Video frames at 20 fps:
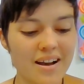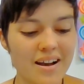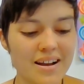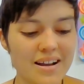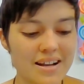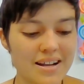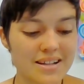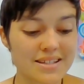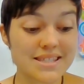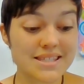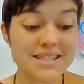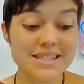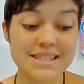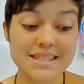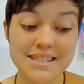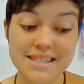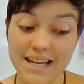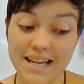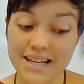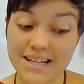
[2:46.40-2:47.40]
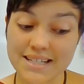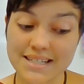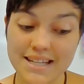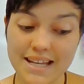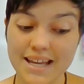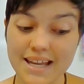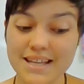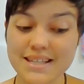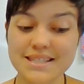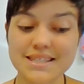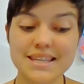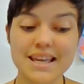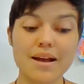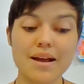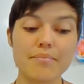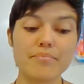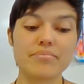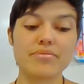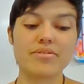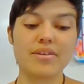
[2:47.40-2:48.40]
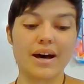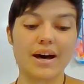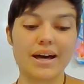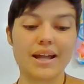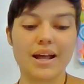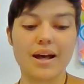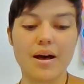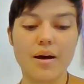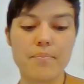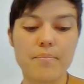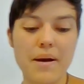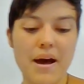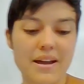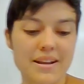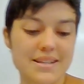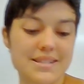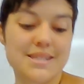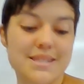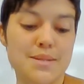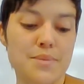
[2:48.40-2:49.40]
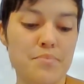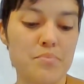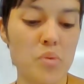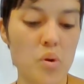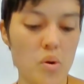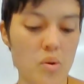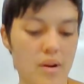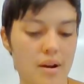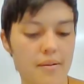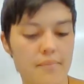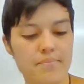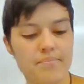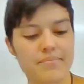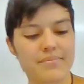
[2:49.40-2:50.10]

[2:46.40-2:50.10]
On Sunday, Sam thought about it some more.